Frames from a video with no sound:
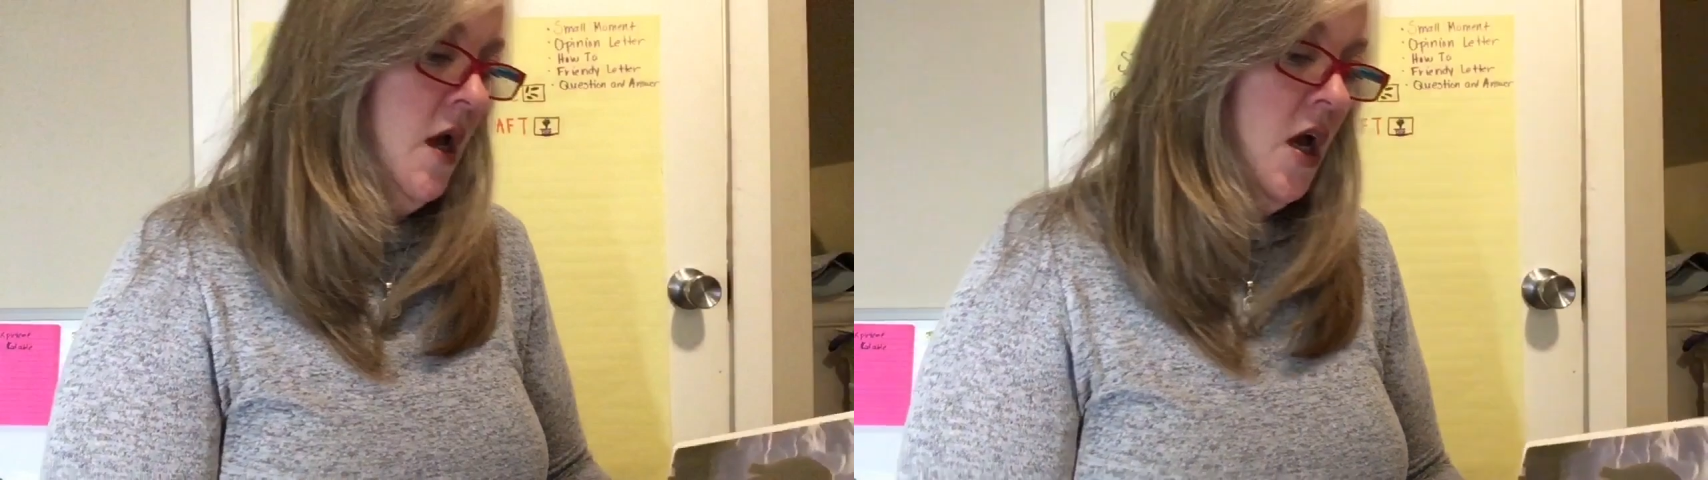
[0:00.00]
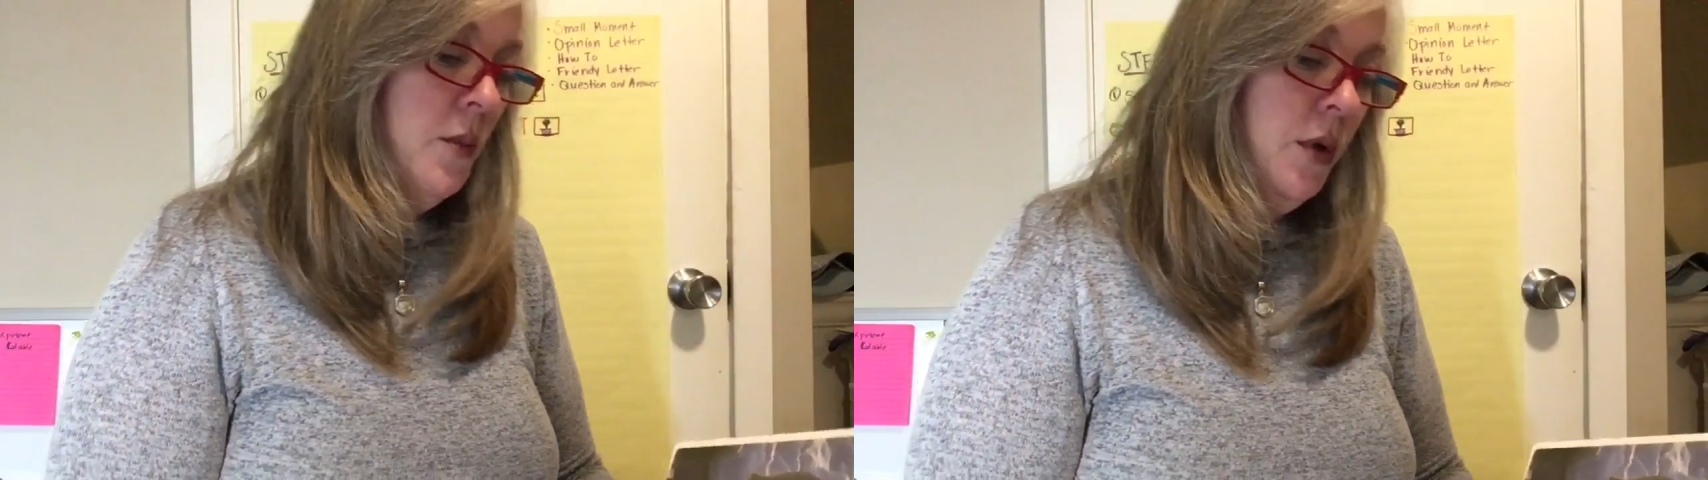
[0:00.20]

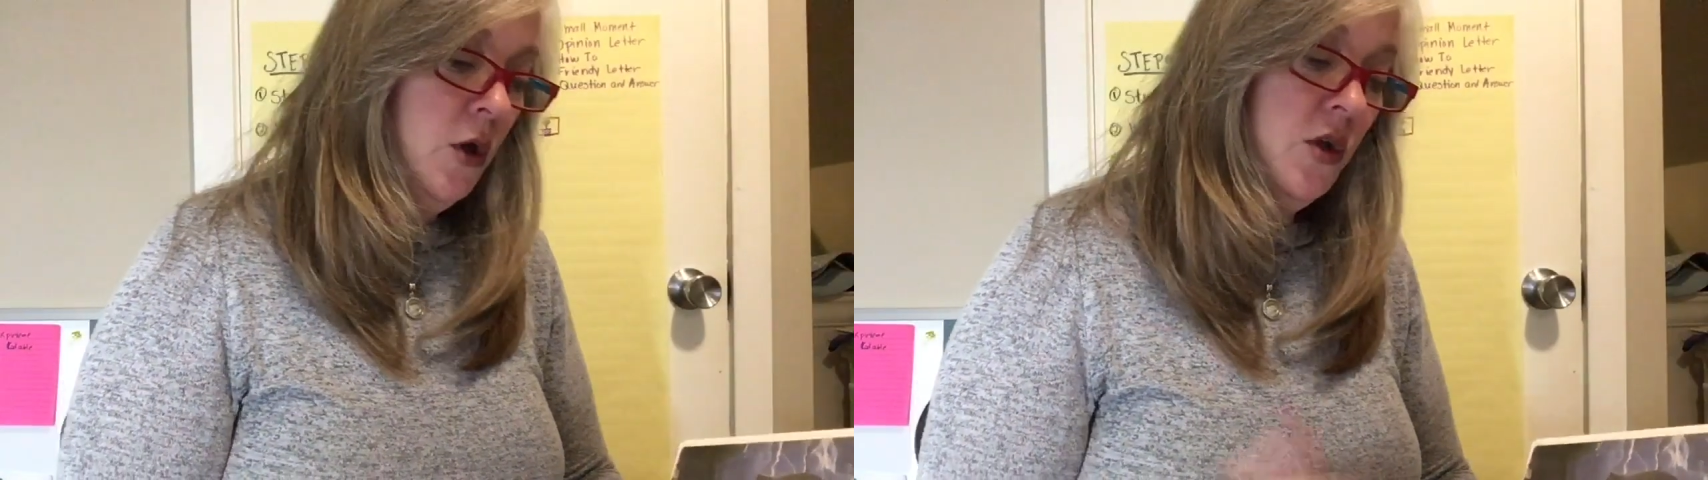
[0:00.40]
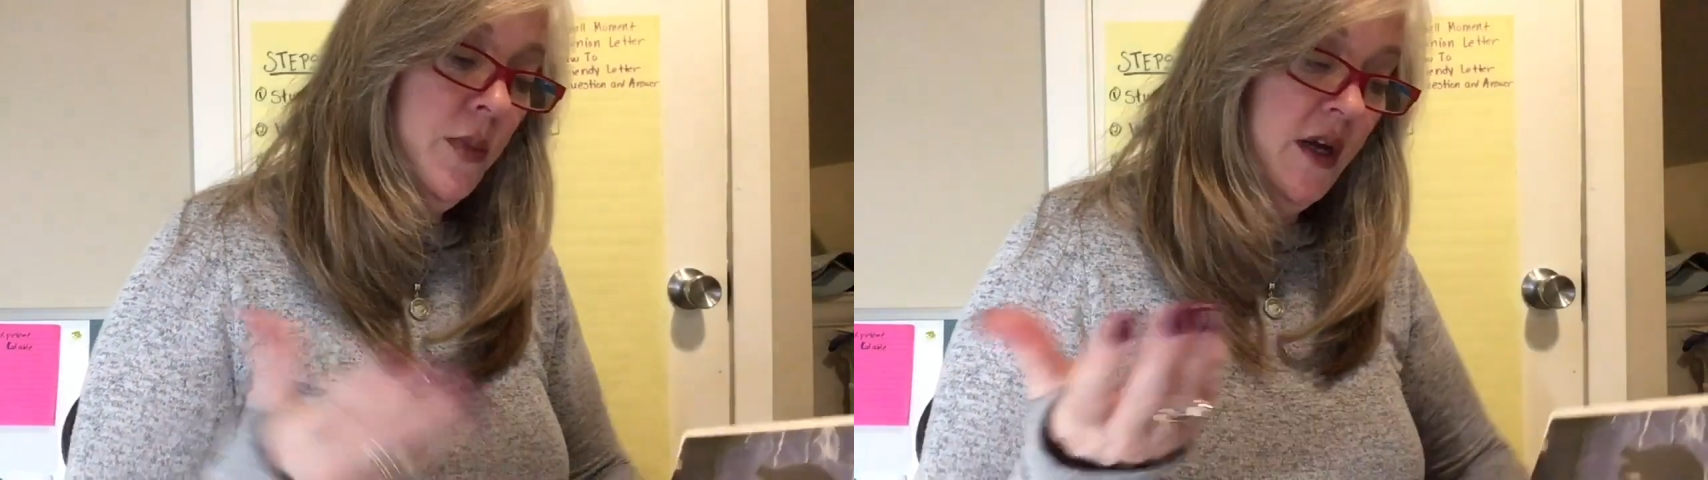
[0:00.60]

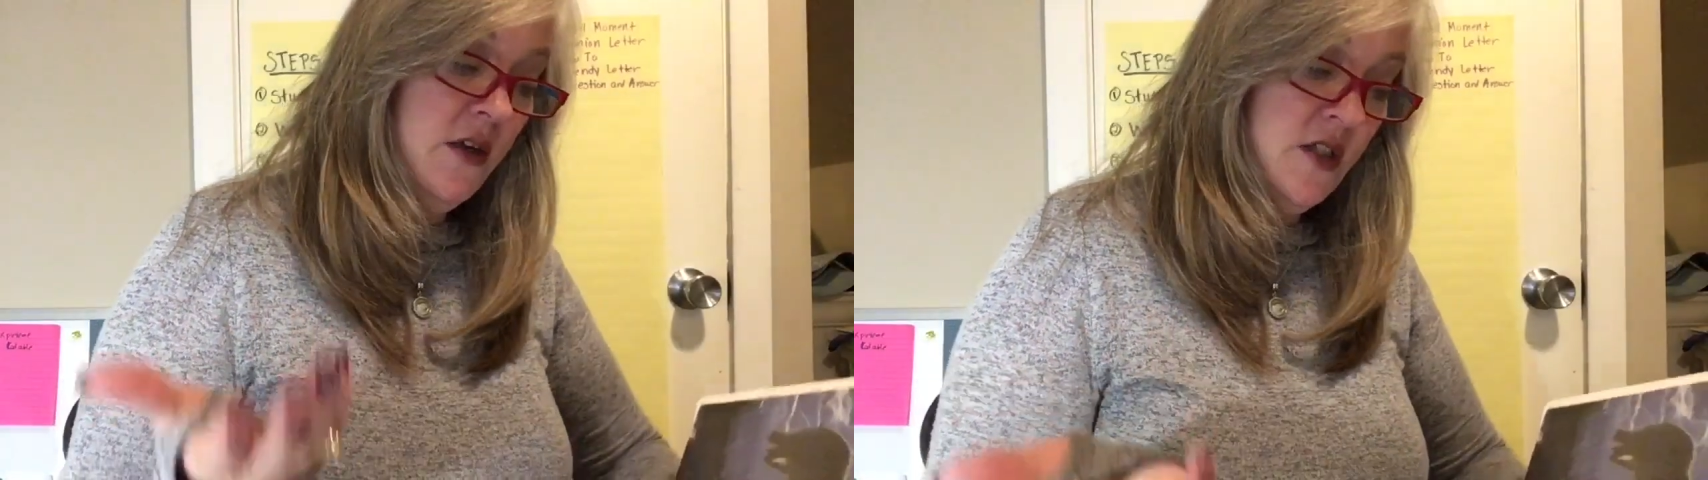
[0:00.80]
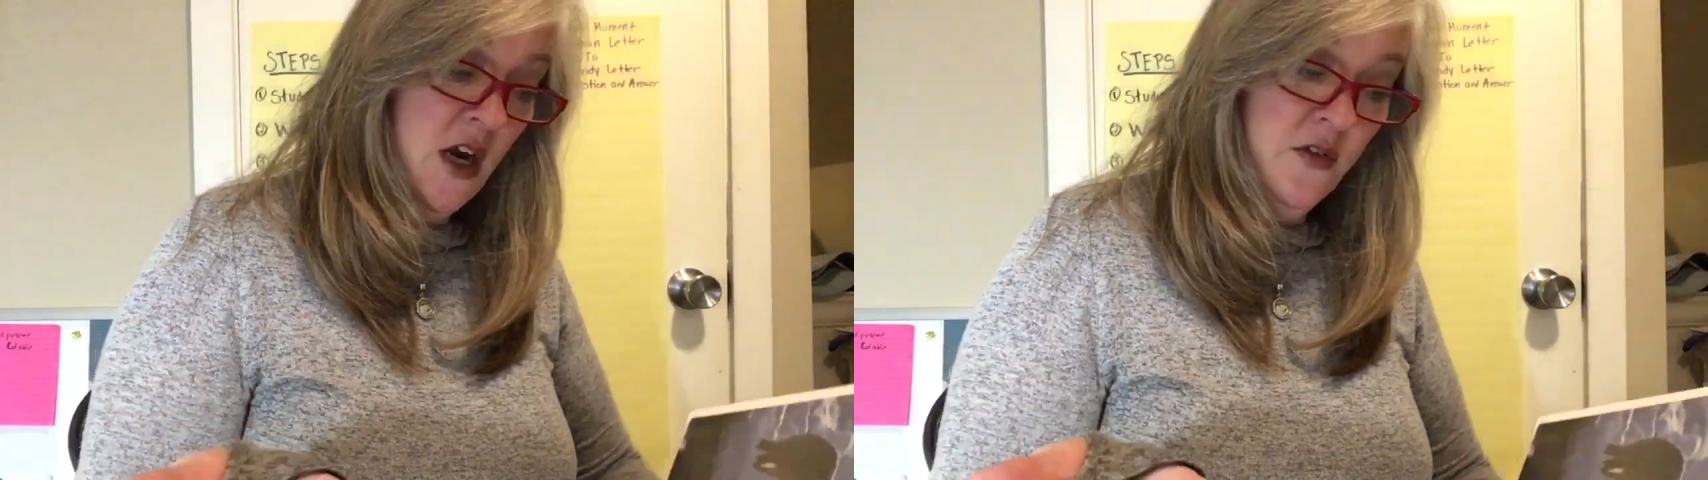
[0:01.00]
Polar
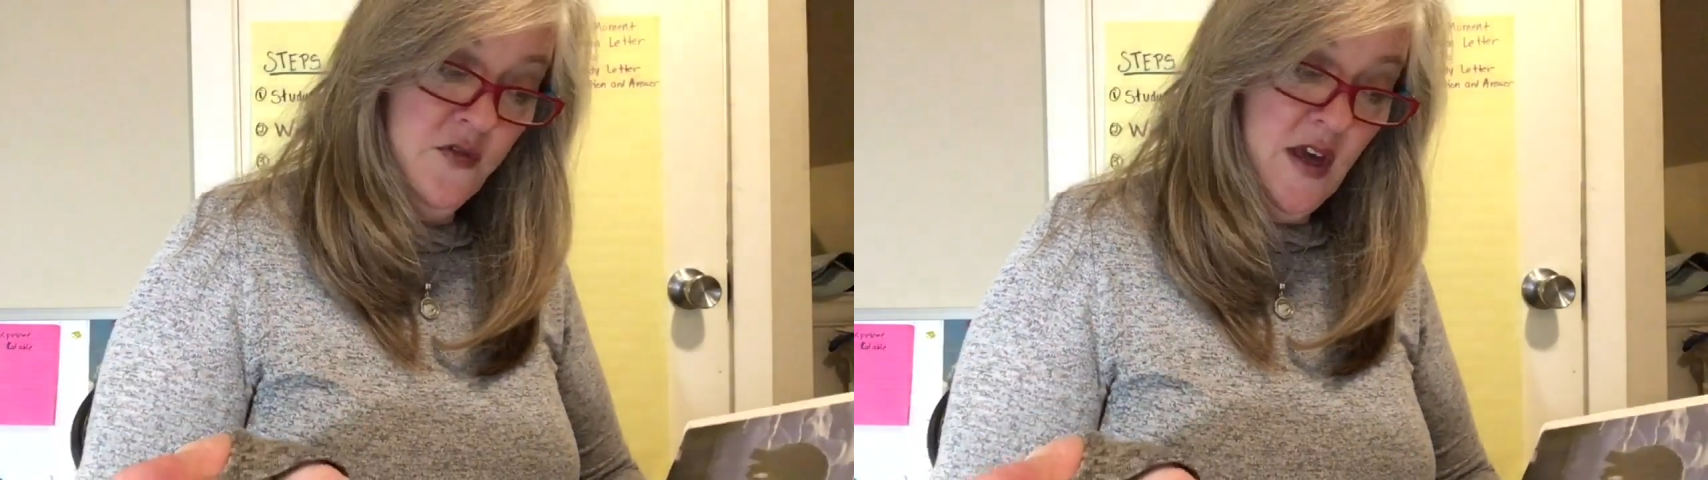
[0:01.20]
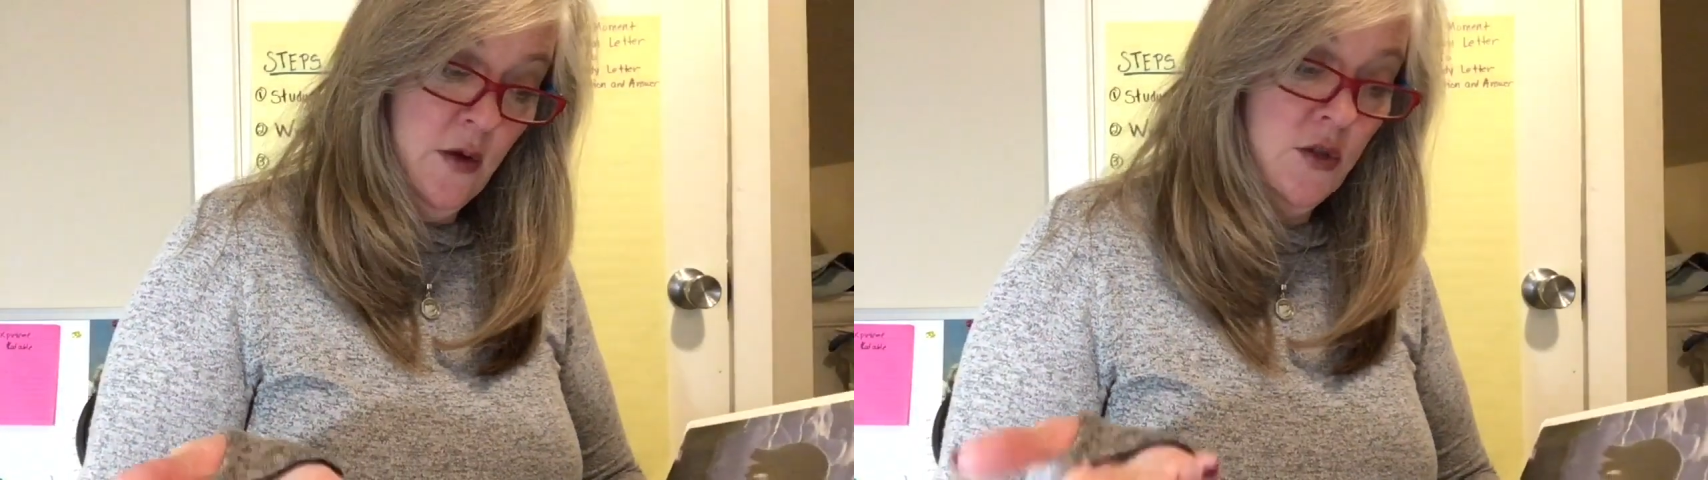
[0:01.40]
bears are
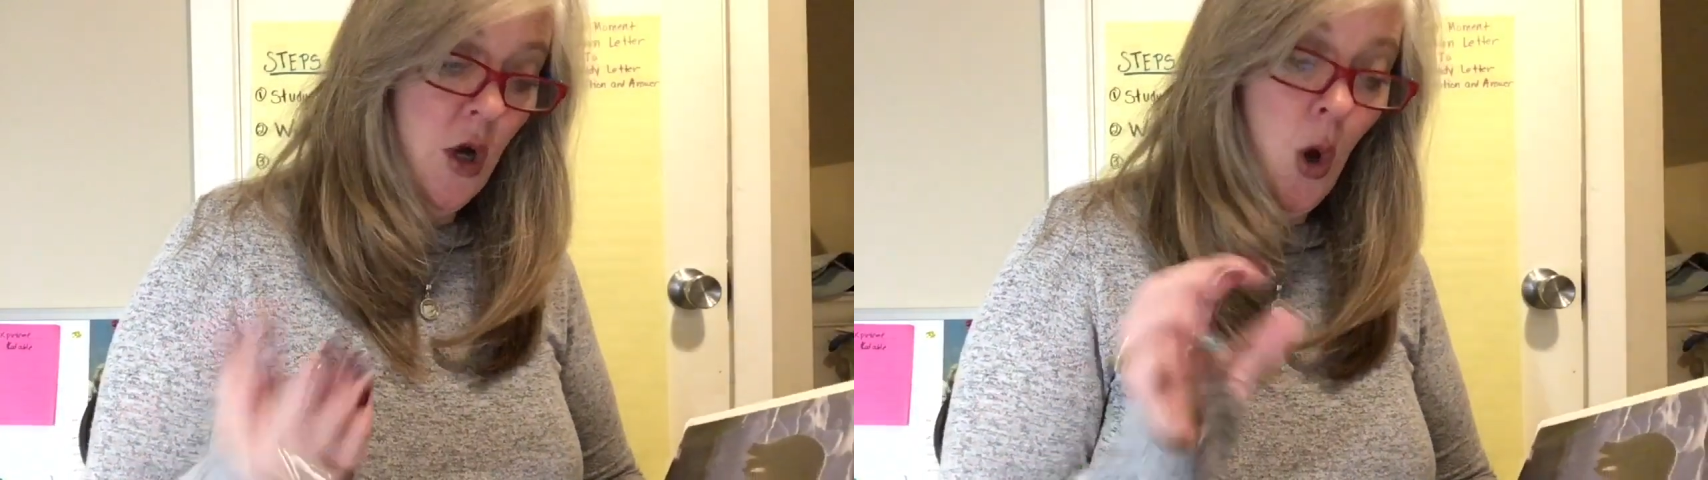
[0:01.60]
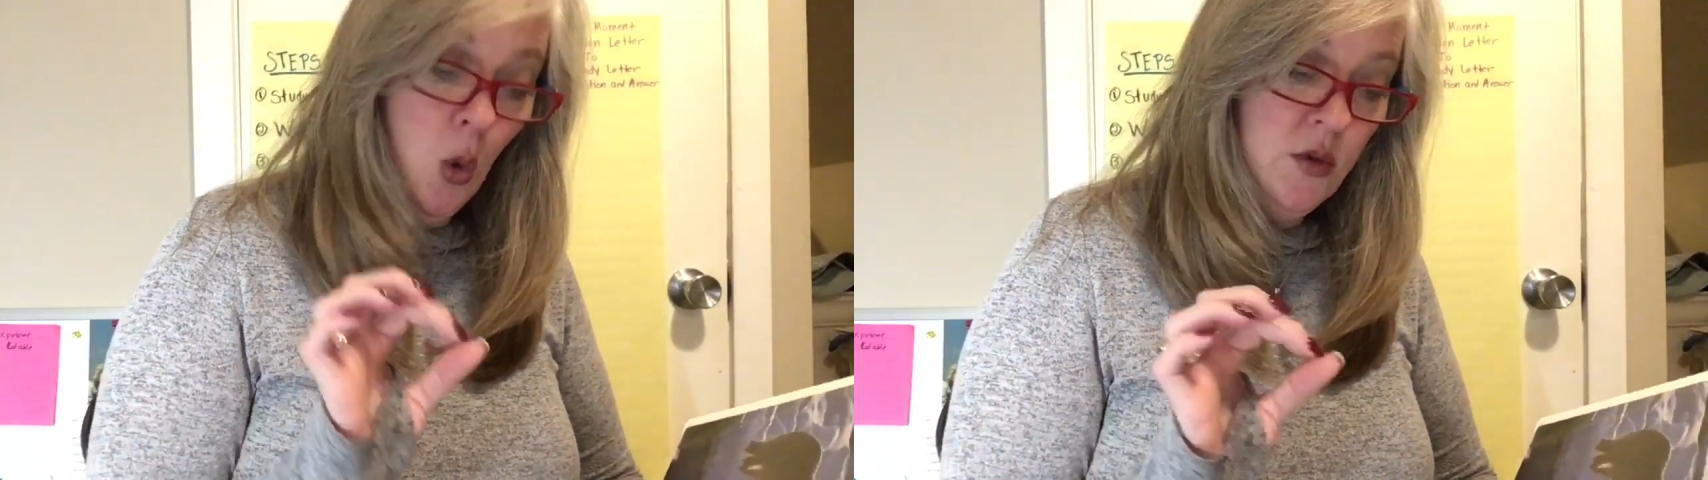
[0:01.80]
found
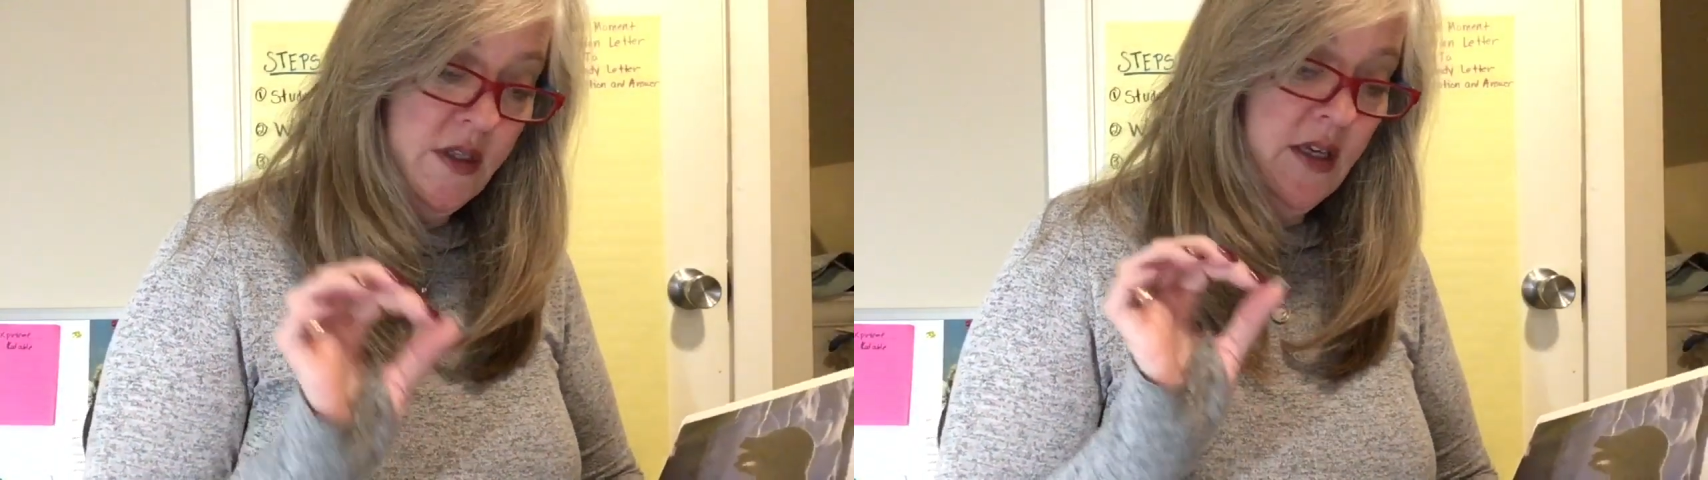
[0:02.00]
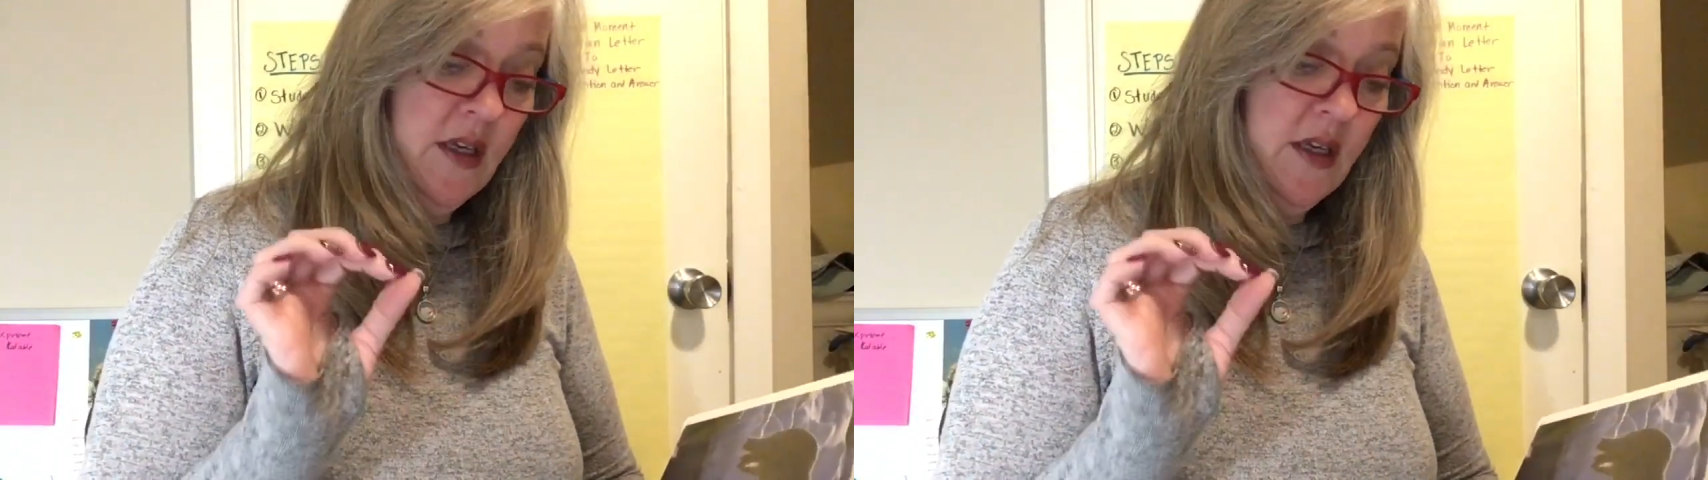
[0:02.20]
only